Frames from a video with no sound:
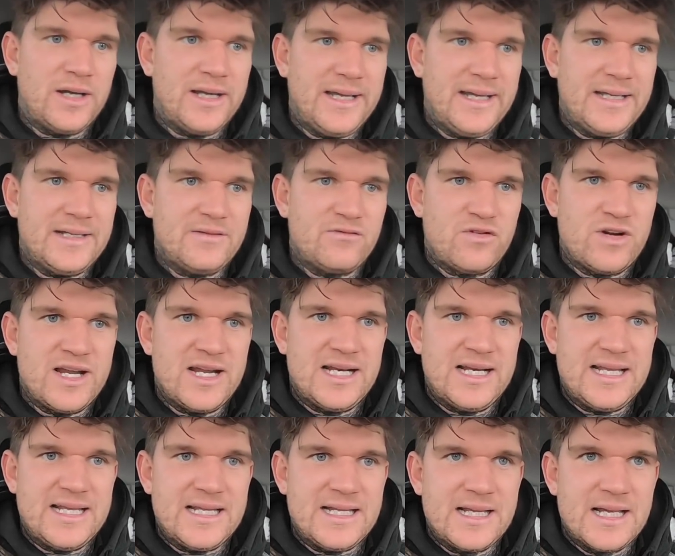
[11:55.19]
It
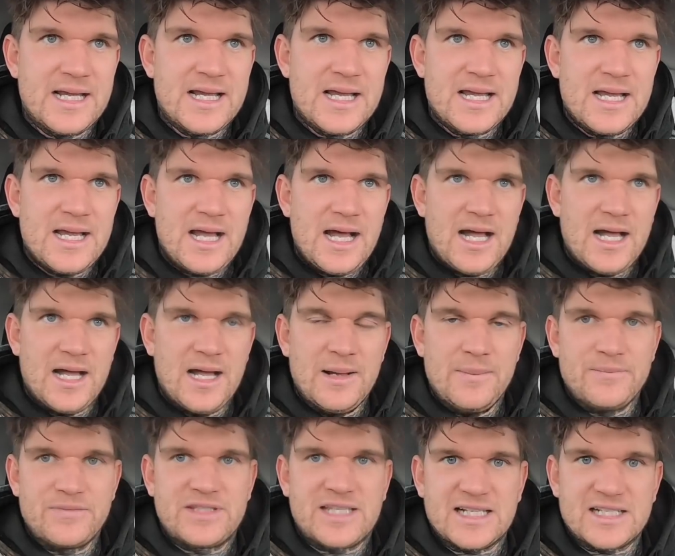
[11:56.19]
really
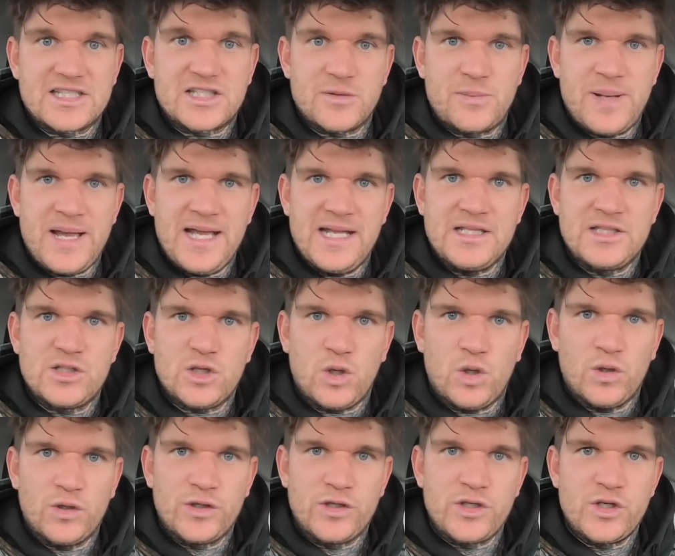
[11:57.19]
does depend
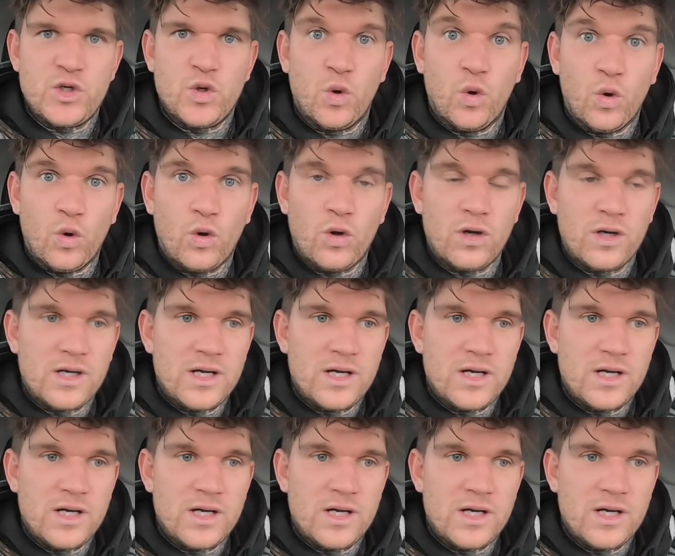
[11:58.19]
on your